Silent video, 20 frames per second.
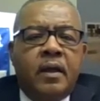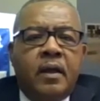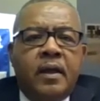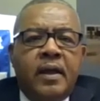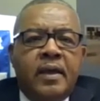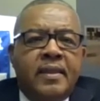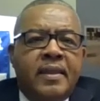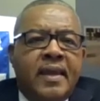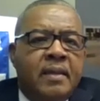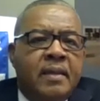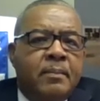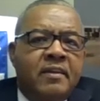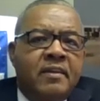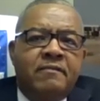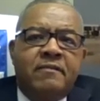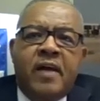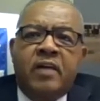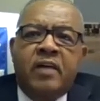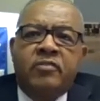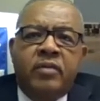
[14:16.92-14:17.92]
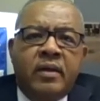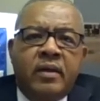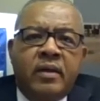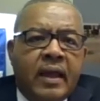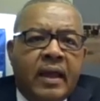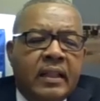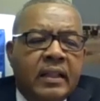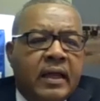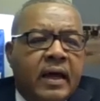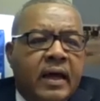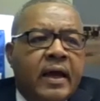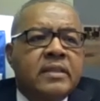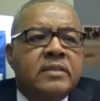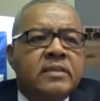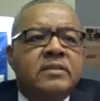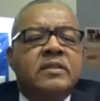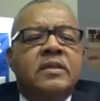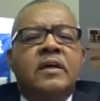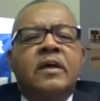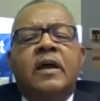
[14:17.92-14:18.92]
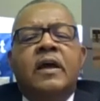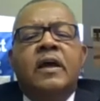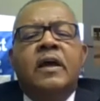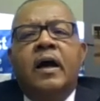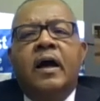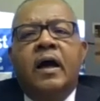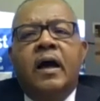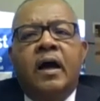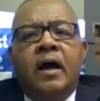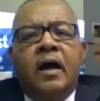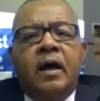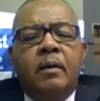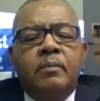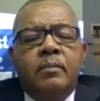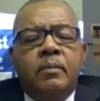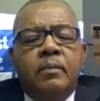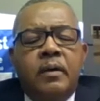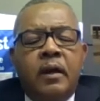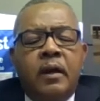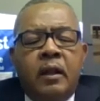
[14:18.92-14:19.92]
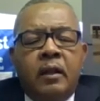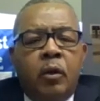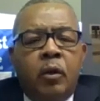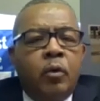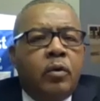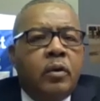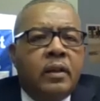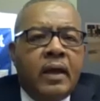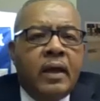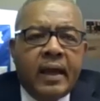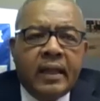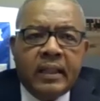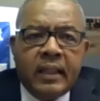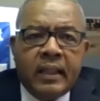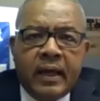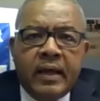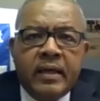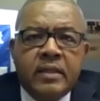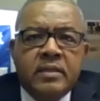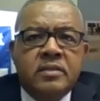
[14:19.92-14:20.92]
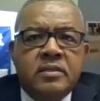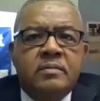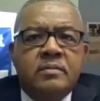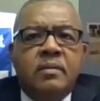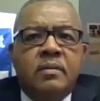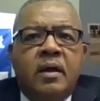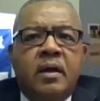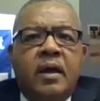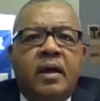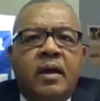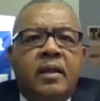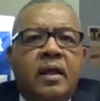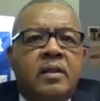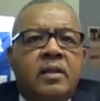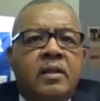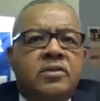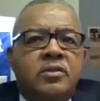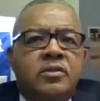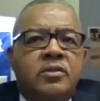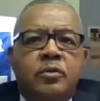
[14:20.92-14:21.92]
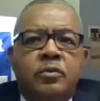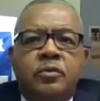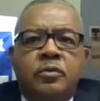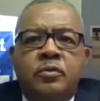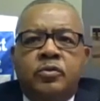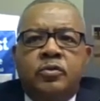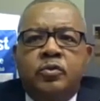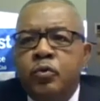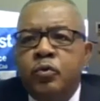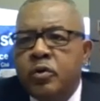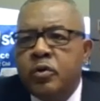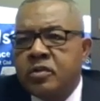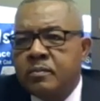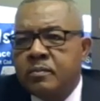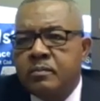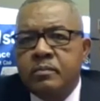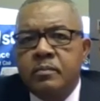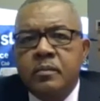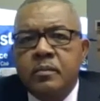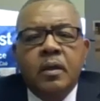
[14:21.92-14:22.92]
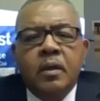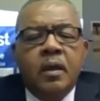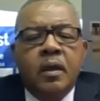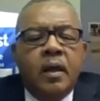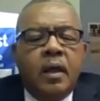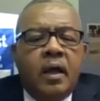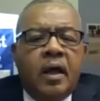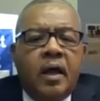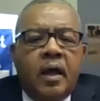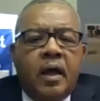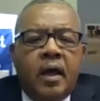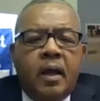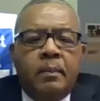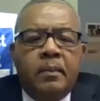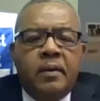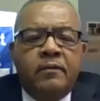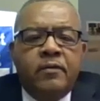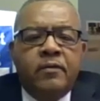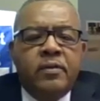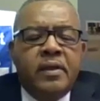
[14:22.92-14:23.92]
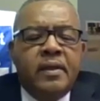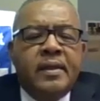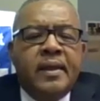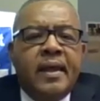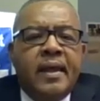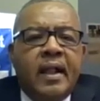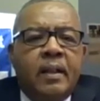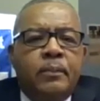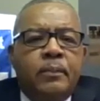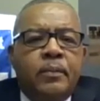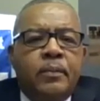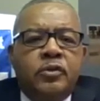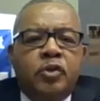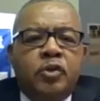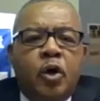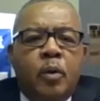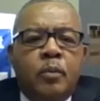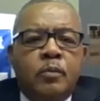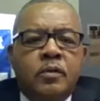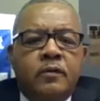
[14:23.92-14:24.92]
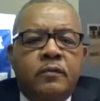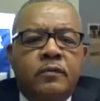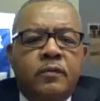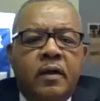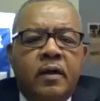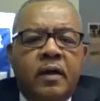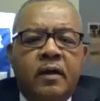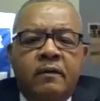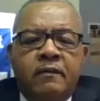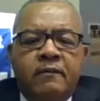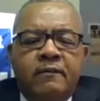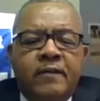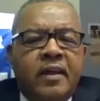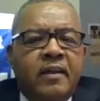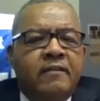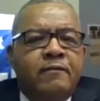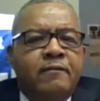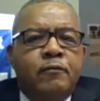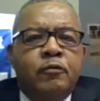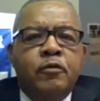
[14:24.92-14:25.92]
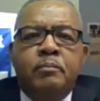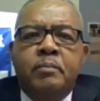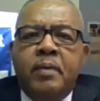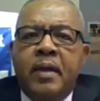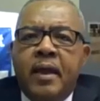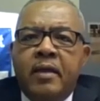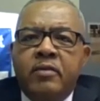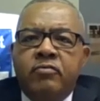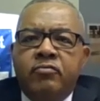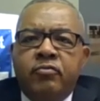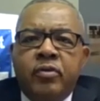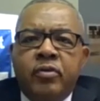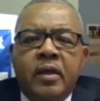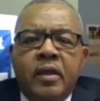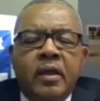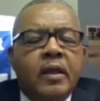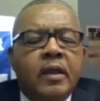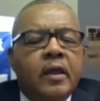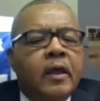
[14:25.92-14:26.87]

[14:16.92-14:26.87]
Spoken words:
Indiana manufacturing guidelines, local guidelines, and also tourism. If you need help in terms of finding a food pantry,